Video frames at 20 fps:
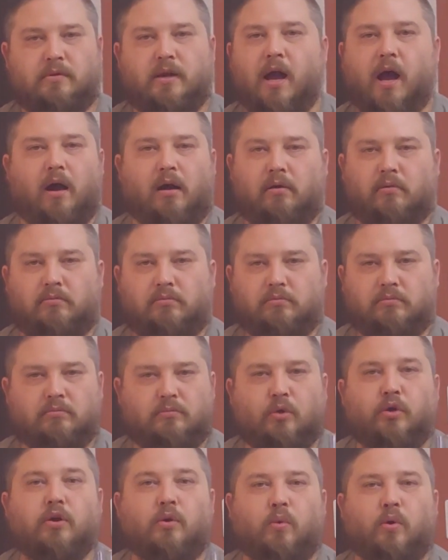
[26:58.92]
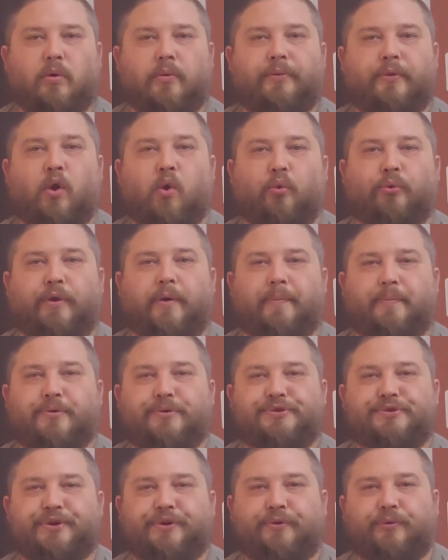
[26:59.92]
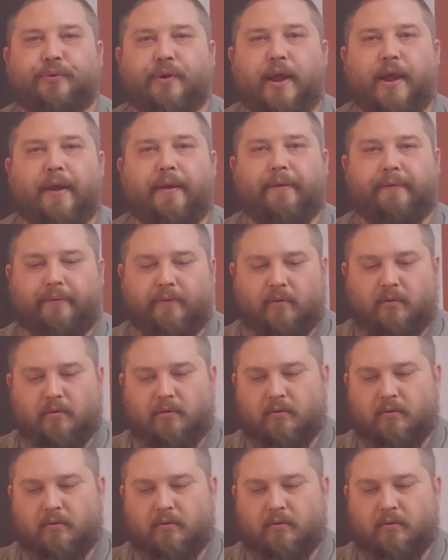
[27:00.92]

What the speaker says: No. We're going to work with whole numbers here, okay?